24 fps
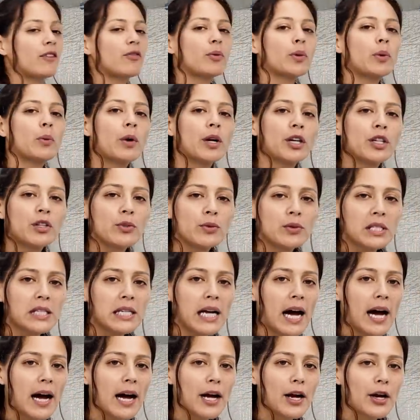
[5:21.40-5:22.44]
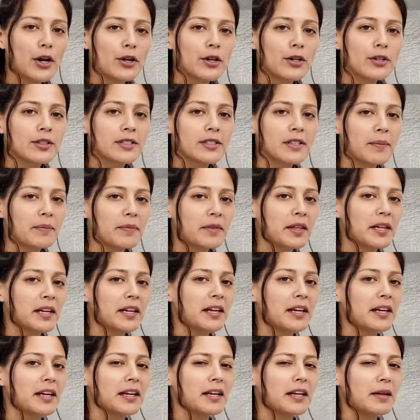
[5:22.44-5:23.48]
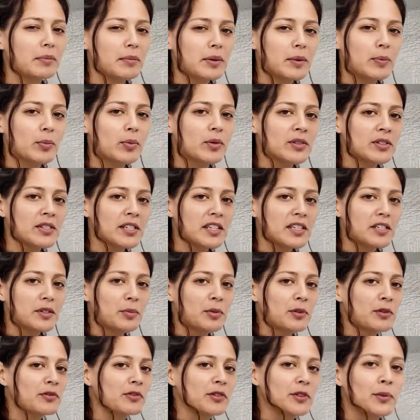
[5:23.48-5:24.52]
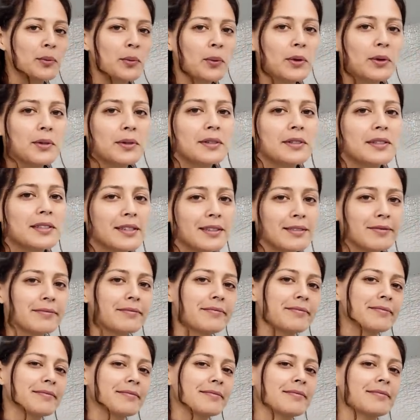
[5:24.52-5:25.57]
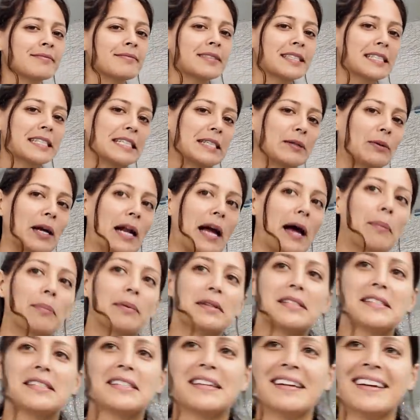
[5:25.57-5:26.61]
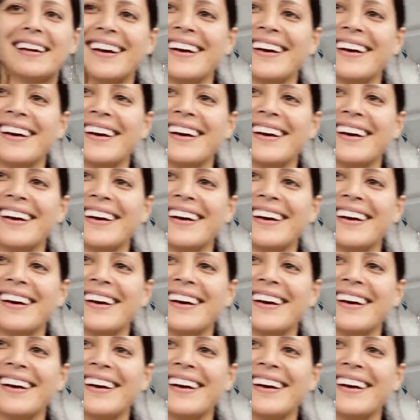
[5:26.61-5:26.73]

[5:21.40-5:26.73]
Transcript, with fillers: if we wanna use an iron or something and be presentable for the world. Let's see what happens.